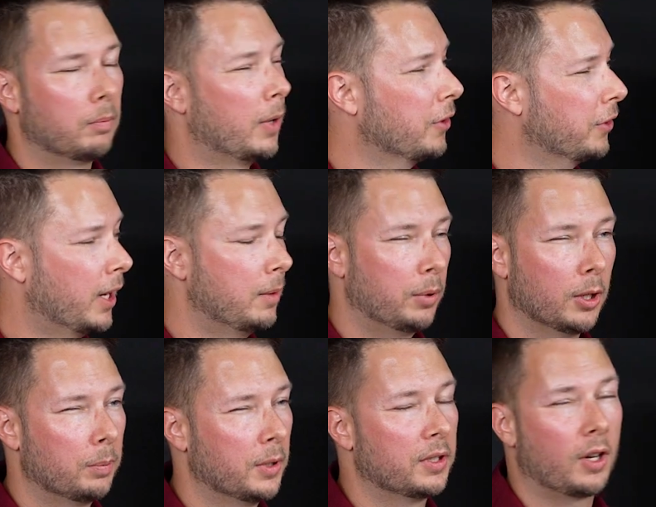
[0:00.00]

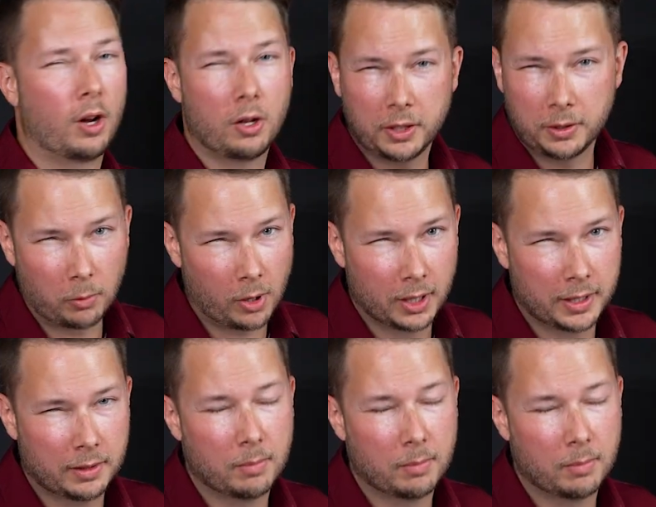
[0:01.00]
multi-purpose, all-in-one